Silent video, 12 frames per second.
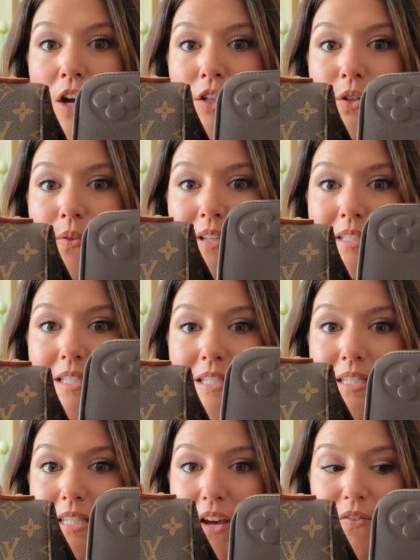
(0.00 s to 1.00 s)
So this
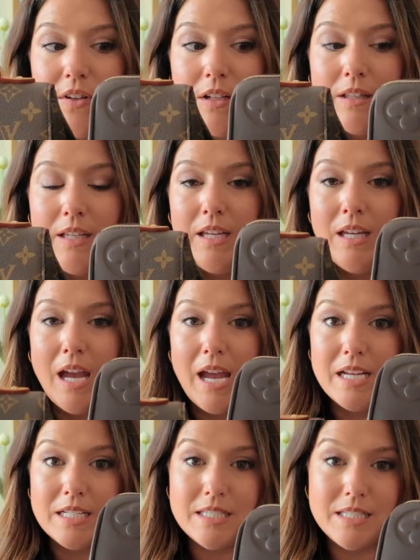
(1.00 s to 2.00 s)
is definitely
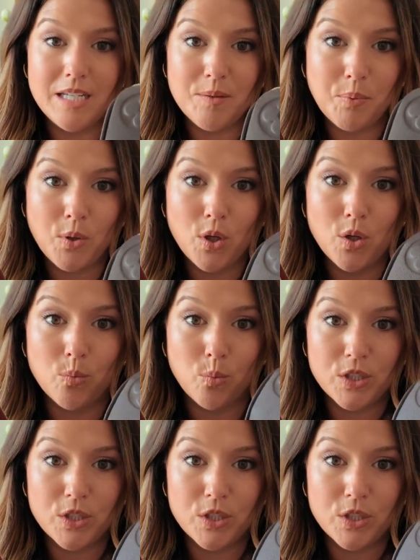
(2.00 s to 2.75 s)
a deeper,